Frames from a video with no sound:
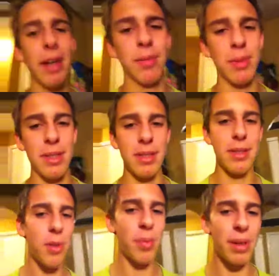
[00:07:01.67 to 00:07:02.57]
That would be
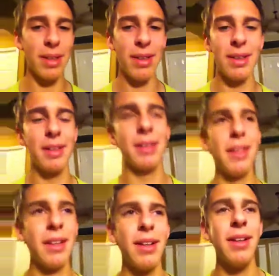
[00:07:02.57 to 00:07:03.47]
stupid.
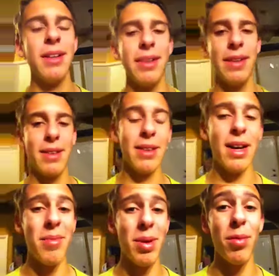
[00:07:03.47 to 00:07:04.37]

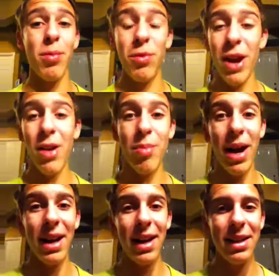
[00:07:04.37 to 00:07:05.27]
That would be a very
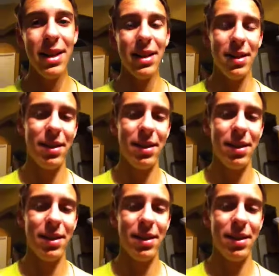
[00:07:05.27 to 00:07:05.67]
bad idea.